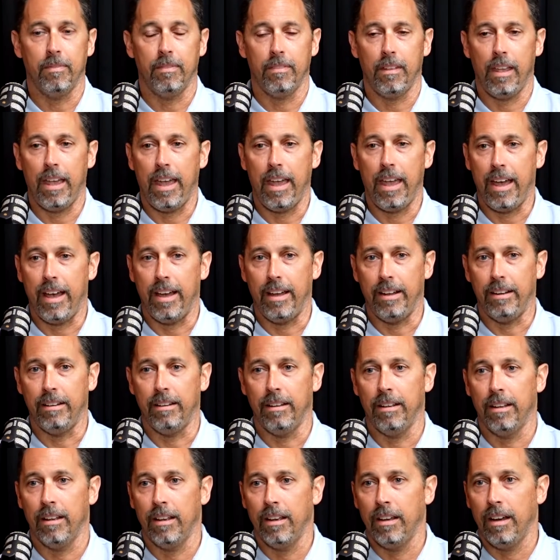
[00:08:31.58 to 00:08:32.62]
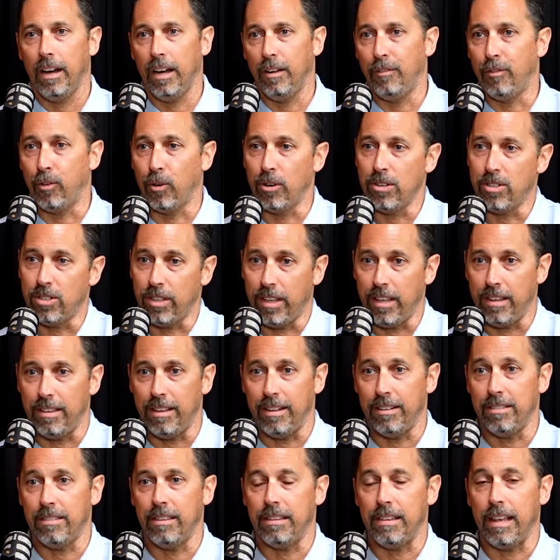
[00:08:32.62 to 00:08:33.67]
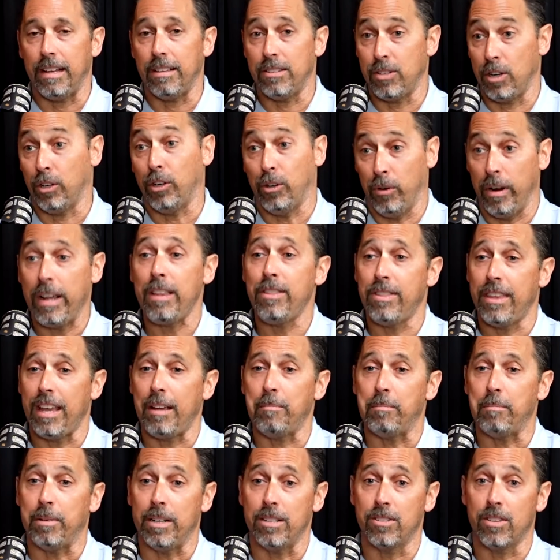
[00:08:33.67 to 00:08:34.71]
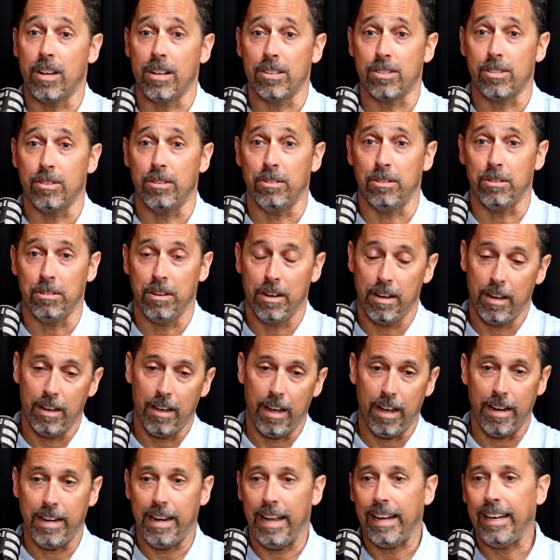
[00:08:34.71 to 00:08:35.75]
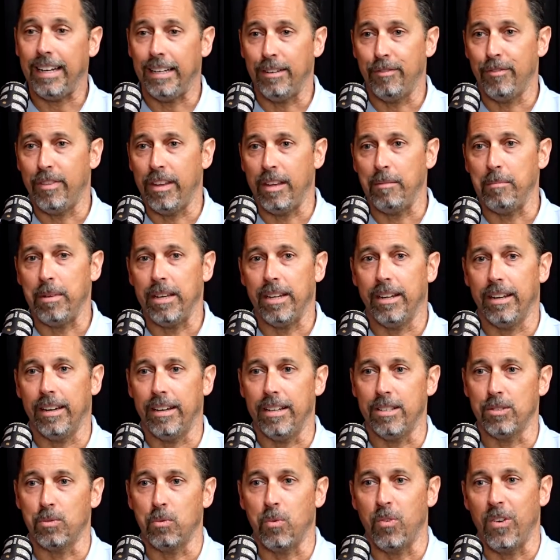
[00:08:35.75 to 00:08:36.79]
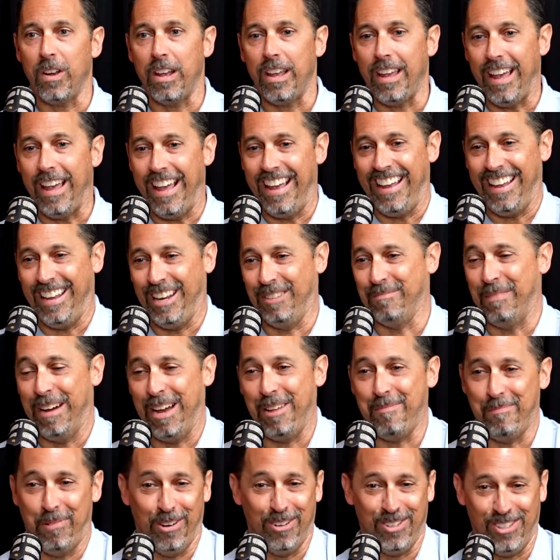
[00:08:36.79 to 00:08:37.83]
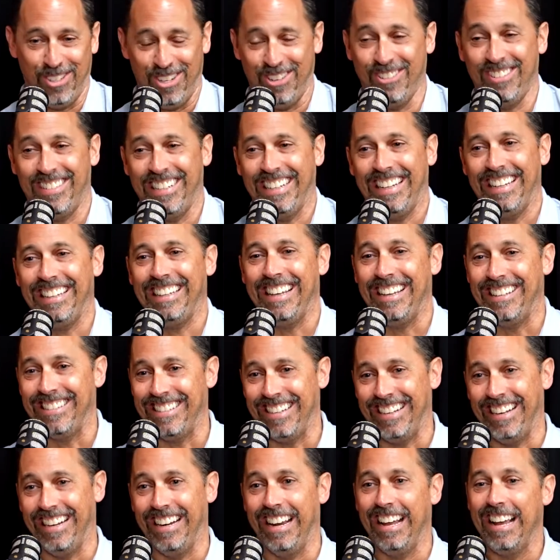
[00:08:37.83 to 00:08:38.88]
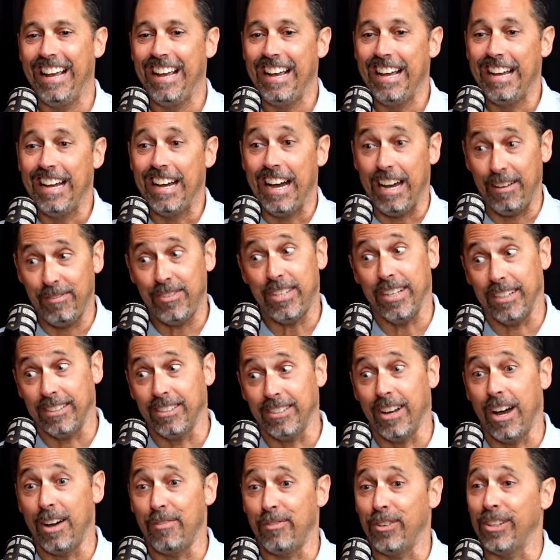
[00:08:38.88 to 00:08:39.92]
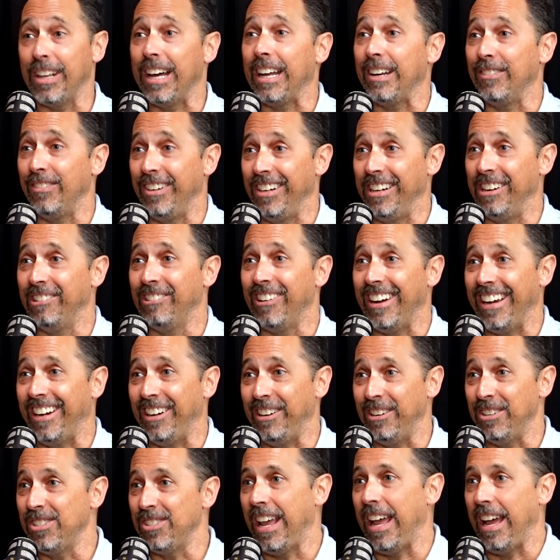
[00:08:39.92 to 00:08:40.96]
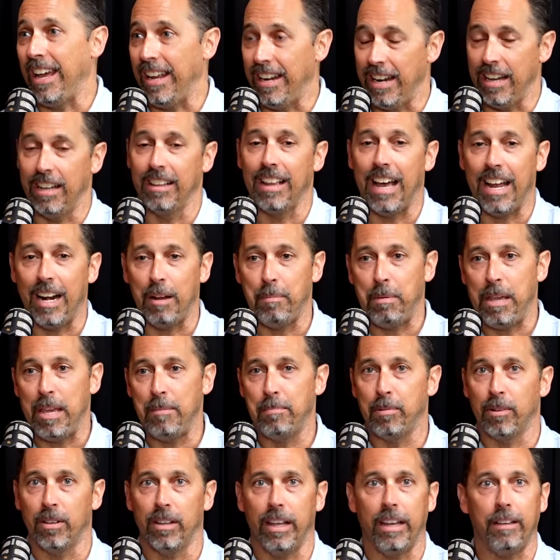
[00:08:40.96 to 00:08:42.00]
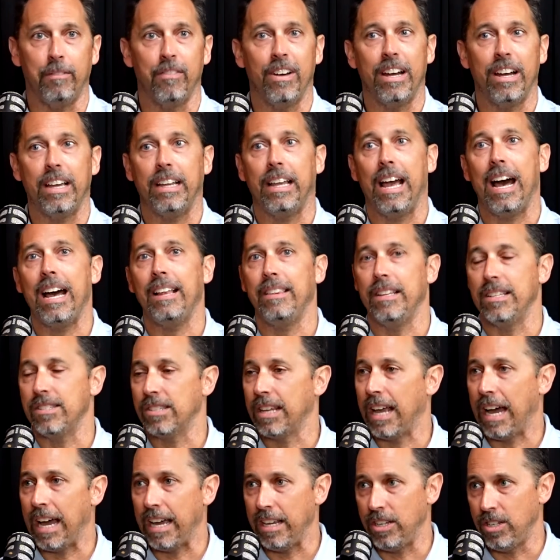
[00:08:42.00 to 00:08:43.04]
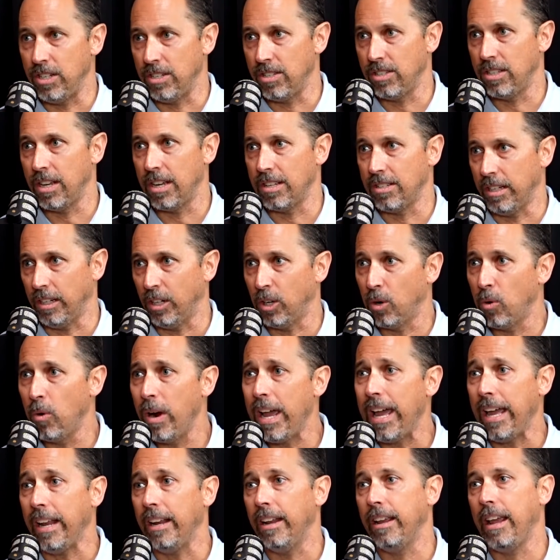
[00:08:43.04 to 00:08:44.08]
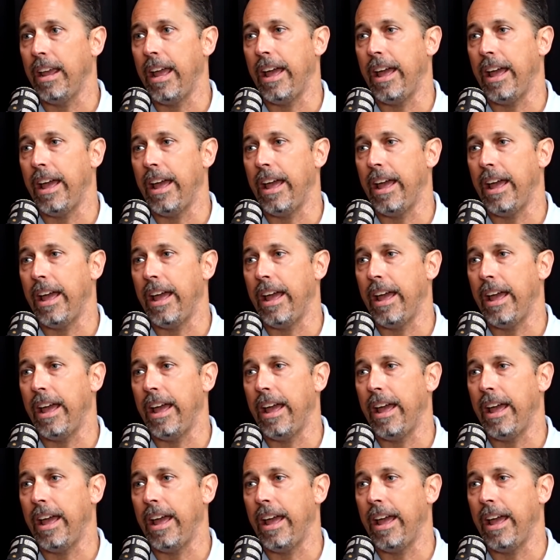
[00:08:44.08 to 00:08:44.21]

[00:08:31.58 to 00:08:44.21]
And unfortunately, that's a great thing, but it's also a negative thing, because in my pursuit to get that done, I've ticked off a lot of underwriters and a lot of people like, my God, this guy just doesn't quit.